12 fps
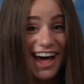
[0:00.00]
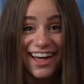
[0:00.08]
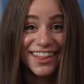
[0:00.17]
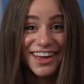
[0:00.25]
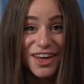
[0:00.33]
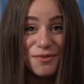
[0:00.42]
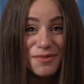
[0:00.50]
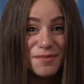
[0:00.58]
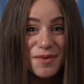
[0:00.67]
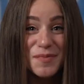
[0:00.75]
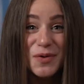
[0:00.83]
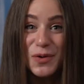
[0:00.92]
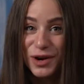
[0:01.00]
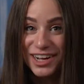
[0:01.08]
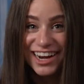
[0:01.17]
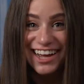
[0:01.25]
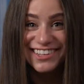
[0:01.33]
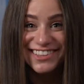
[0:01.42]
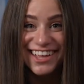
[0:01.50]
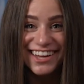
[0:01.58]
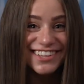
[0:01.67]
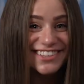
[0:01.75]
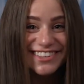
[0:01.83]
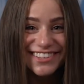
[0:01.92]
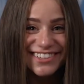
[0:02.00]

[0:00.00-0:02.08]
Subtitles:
I like helping people organize things.